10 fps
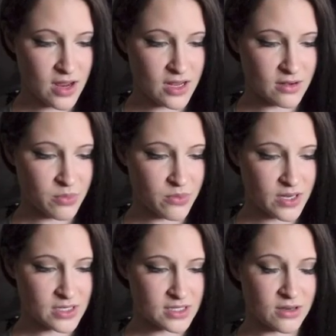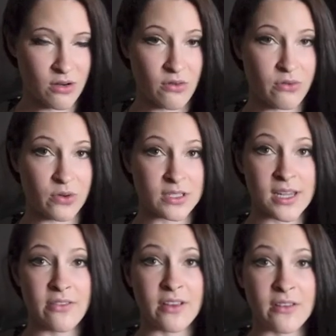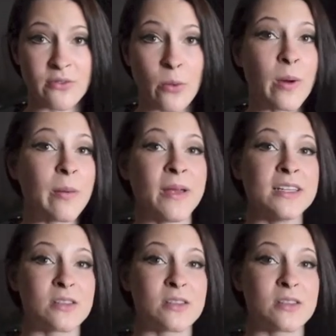and 0.047 for women,